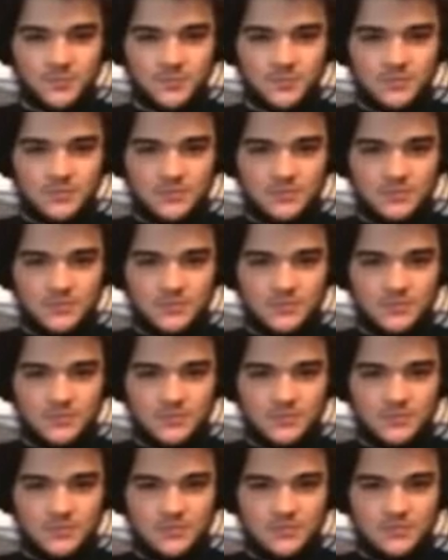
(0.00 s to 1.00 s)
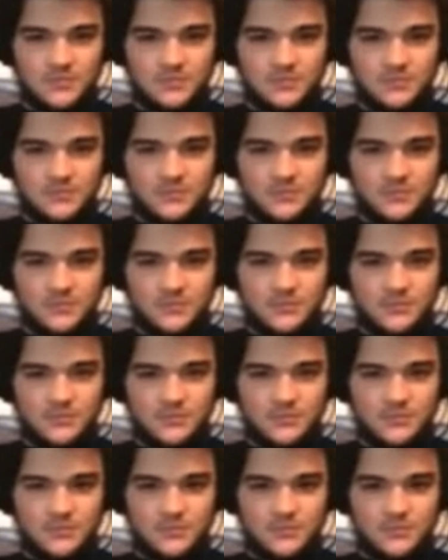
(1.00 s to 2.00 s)

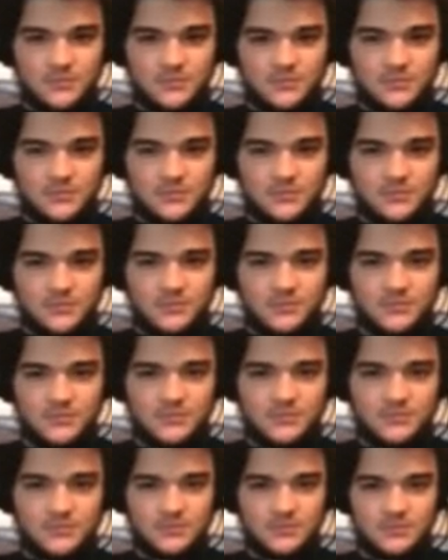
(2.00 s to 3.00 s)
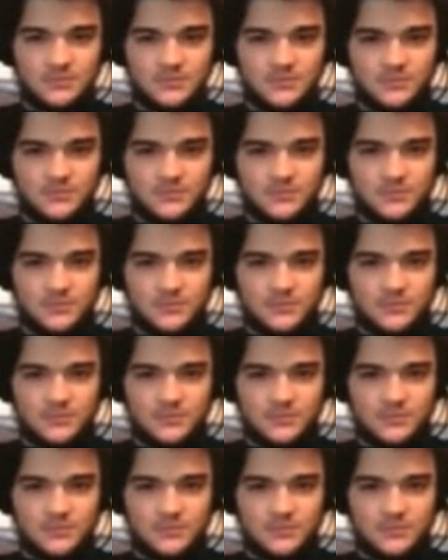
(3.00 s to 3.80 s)
Nobody speaks.